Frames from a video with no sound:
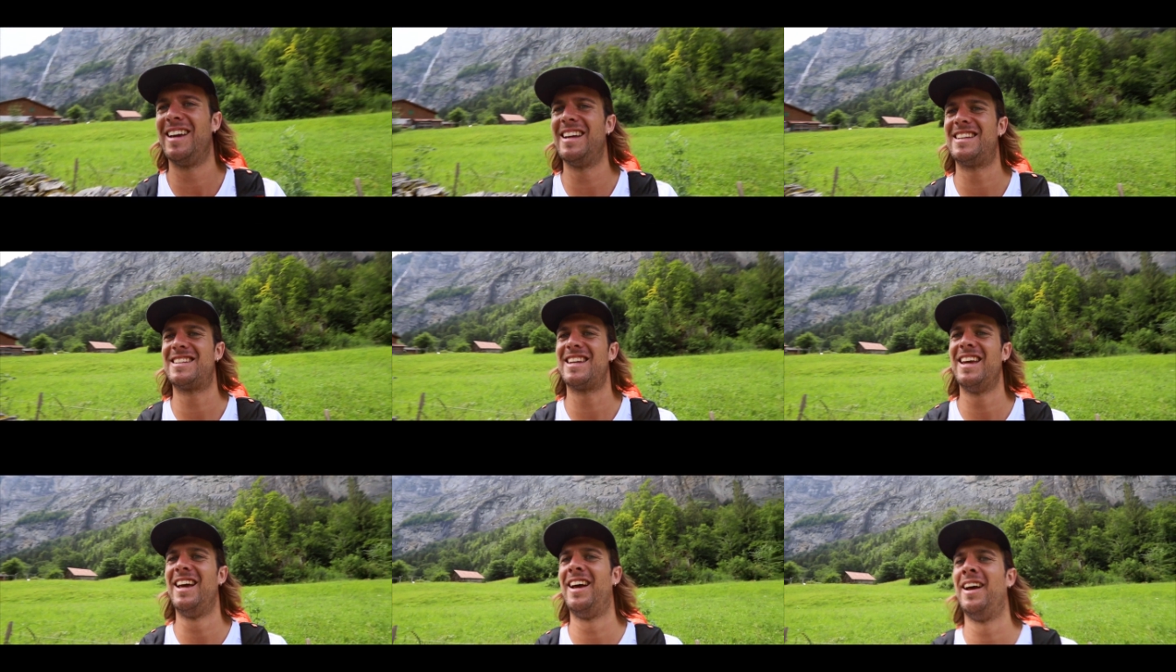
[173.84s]

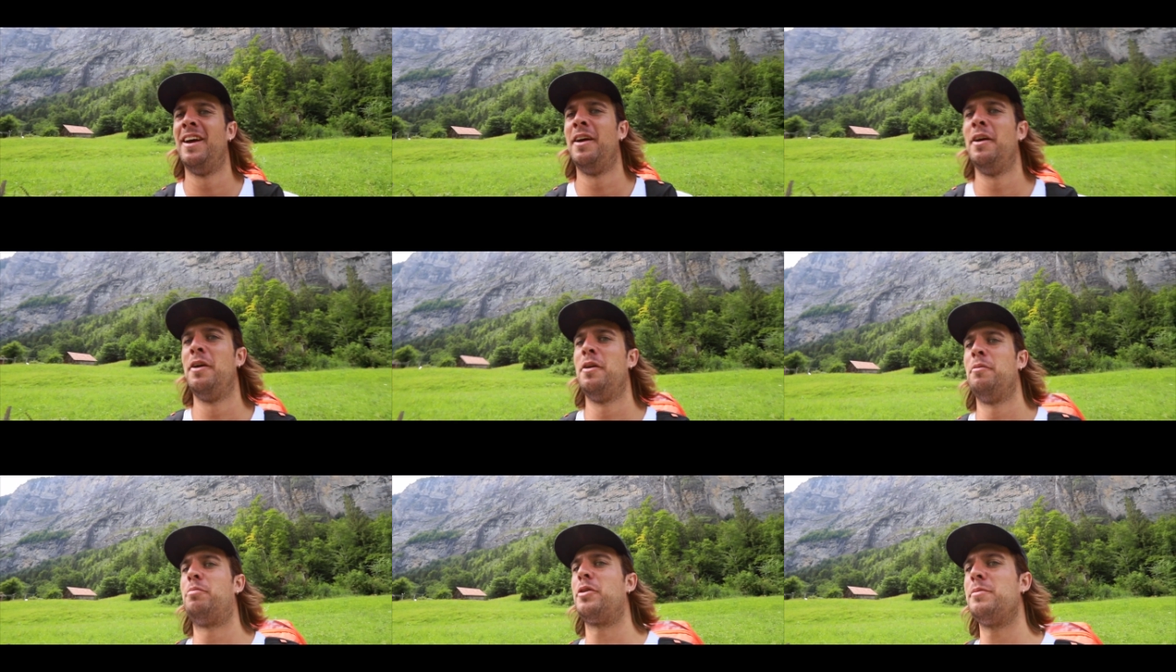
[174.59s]
It's
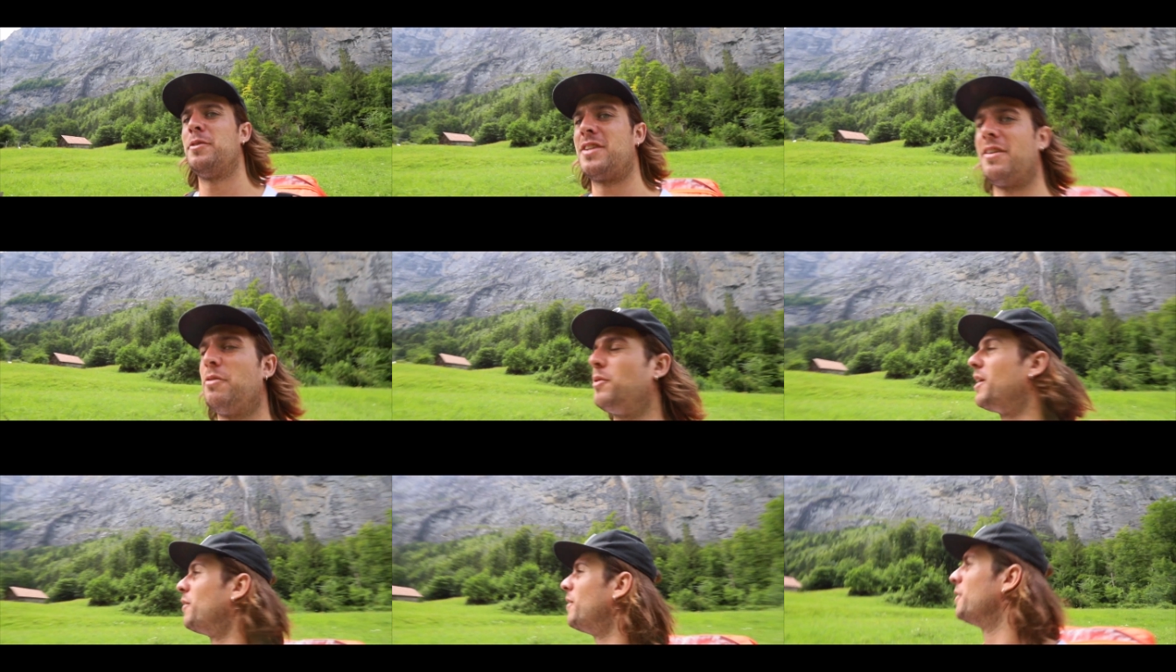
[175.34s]
pretty much
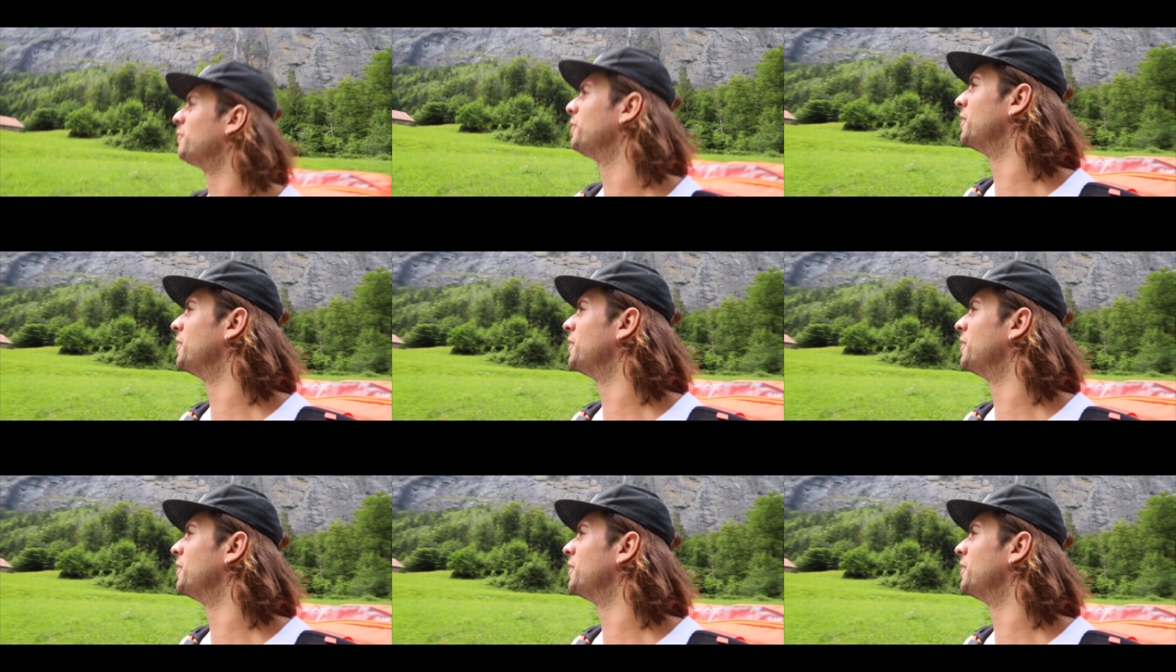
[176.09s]
everywhere around